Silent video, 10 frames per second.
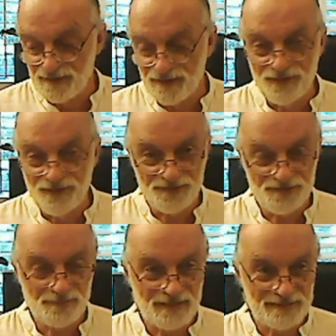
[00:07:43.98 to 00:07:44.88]

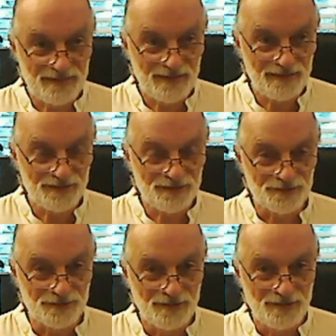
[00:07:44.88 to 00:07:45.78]
not my telling
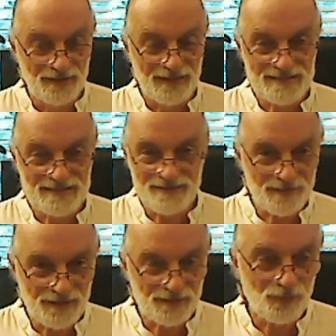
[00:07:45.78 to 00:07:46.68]
you. And it's not
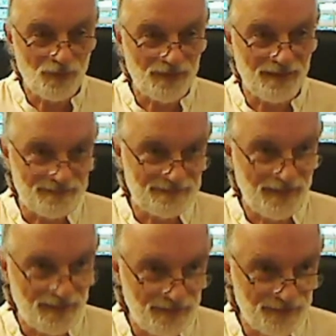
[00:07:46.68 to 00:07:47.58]
about what I
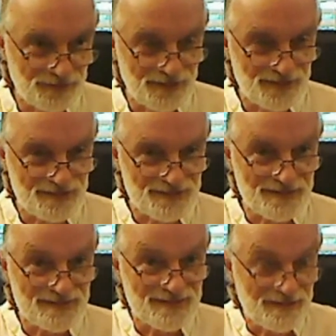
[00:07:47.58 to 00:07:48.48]
tell you, it's the
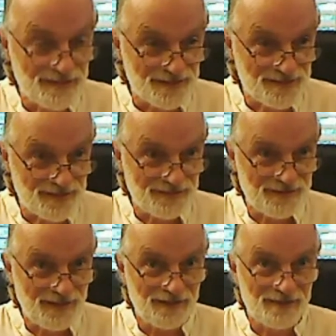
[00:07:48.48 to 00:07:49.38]
skills that
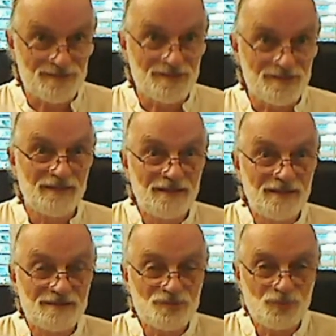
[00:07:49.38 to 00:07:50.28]
tell us,
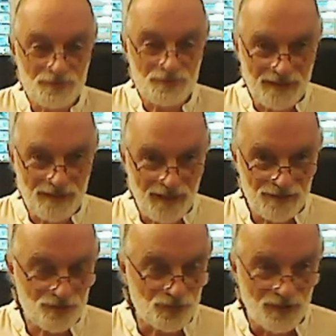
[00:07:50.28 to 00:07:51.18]
here's what we can
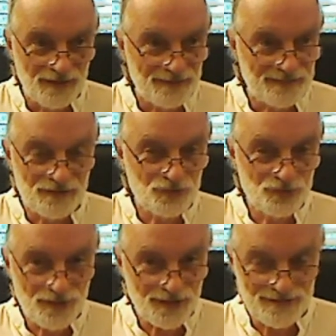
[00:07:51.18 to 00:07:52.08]
do. They
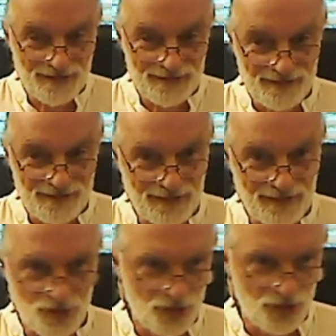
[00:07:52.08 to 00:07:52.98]
do not tell
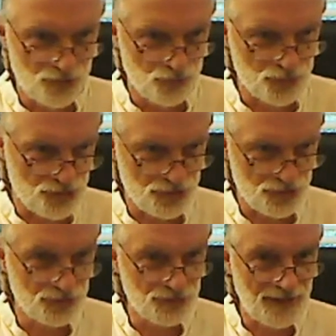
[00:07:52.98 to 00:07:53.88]
us, you should
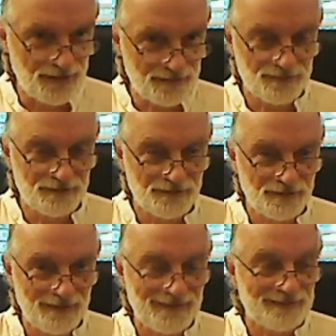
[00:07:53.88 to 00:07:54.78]
do that.
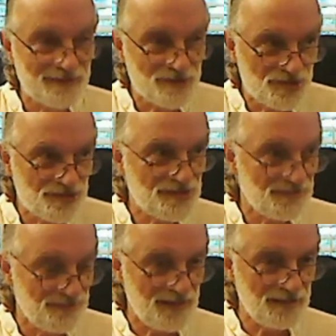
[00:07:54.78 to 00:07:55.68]
They're just
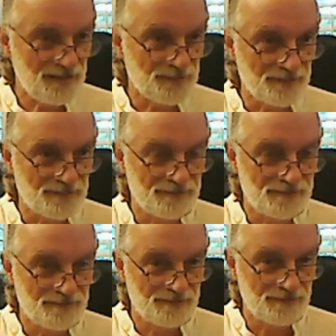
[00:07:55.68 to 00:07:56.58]
available.
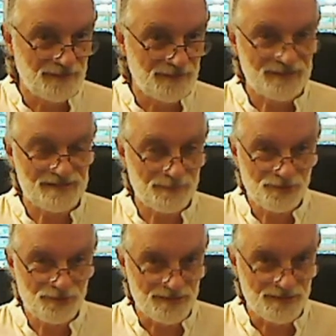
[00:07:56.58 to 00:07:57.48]
It is up
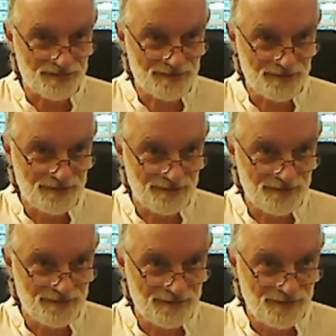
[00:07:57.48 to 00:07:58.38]
to us.
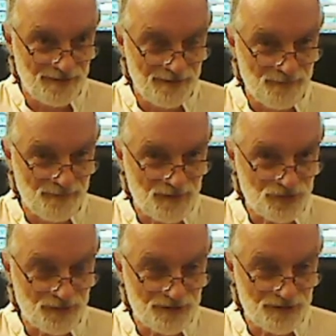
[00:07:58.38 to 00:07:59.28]

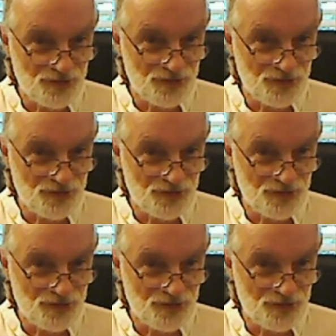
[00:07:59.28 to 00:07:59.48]
So there's no